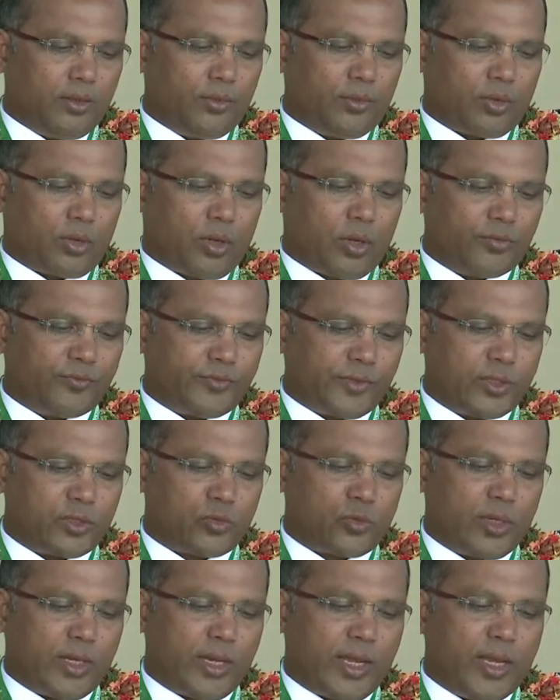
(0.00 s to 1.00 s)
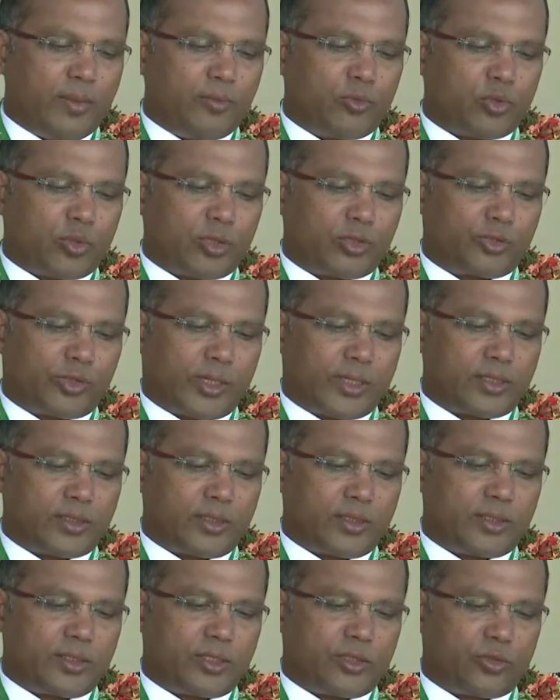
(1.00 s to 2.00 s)
The conference will aim to address
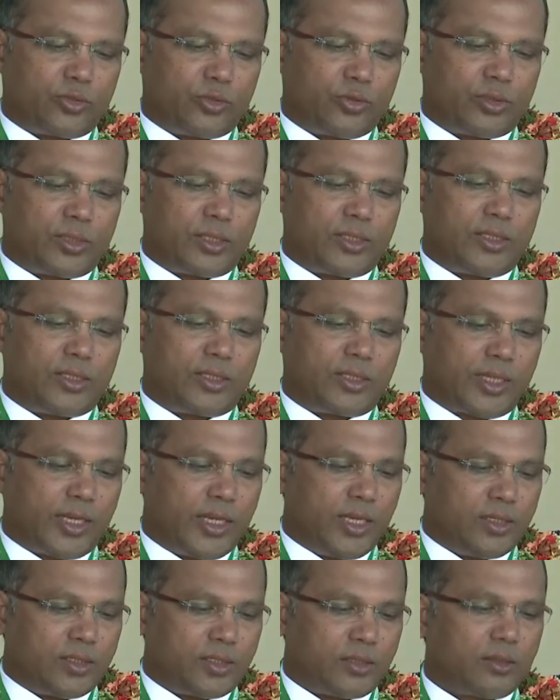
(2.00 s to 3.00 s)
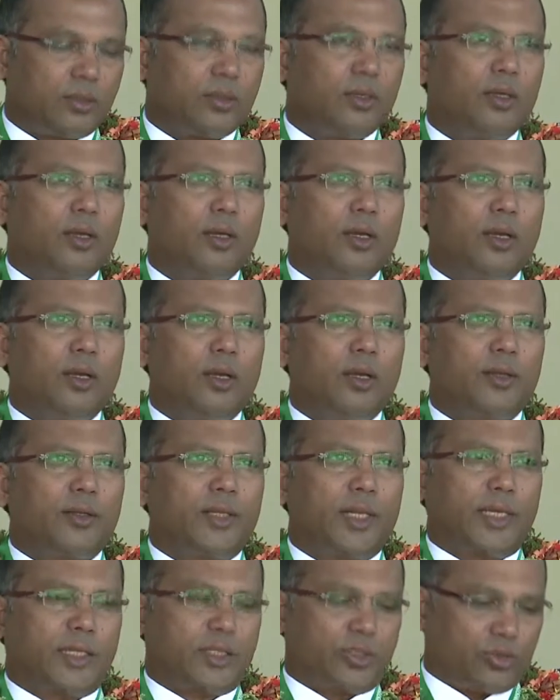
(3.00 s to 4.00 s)
these issues in details,
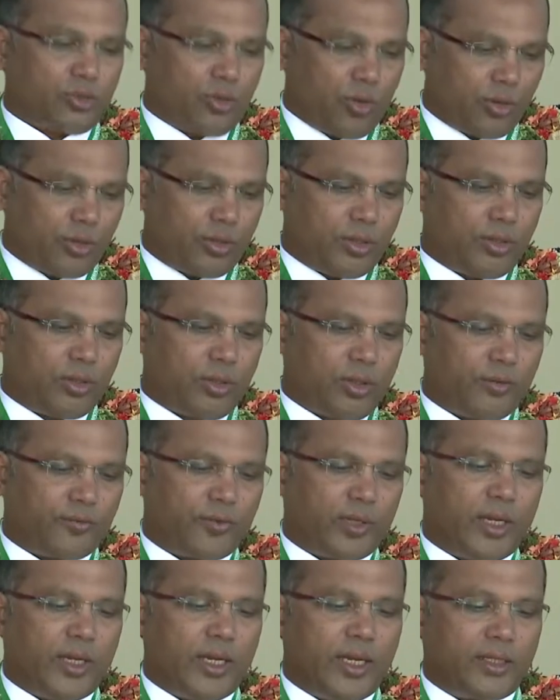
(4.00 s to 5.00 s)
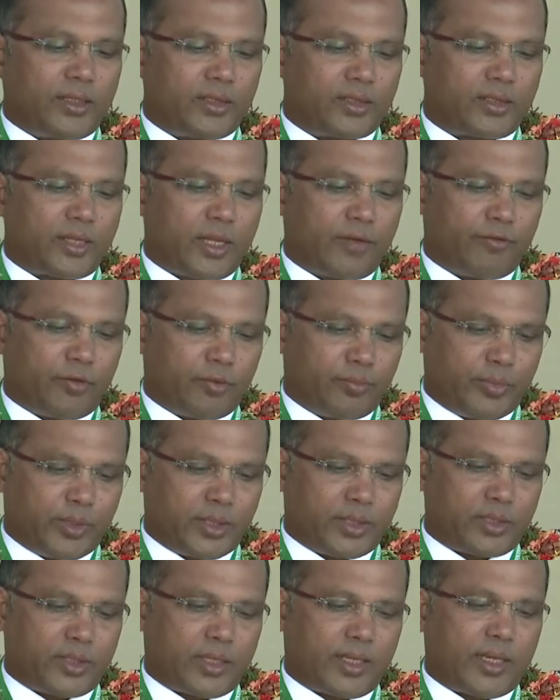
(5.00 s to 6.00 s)
take stock of the latest
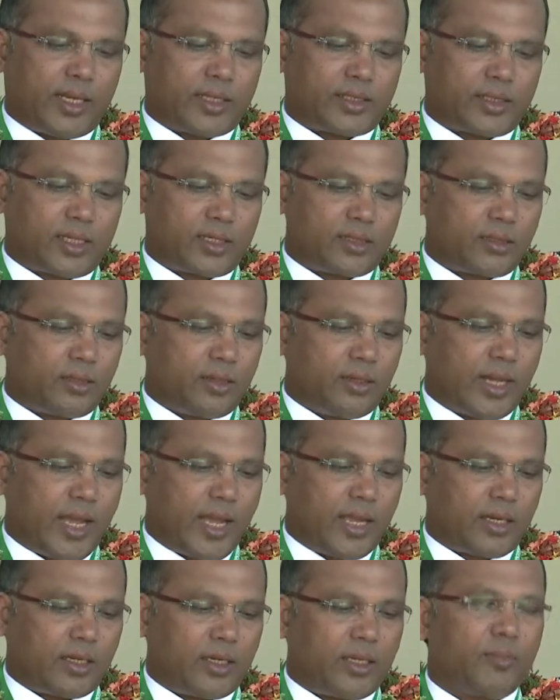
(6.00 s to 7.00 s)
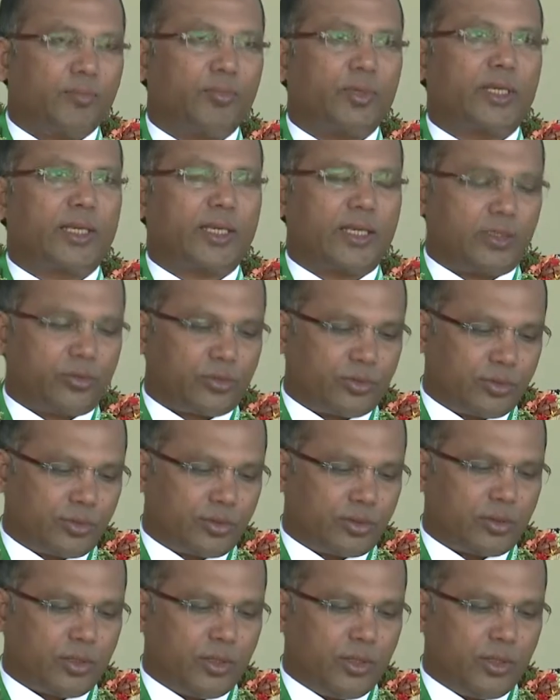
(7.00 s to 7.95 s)
developments and assess the likely implications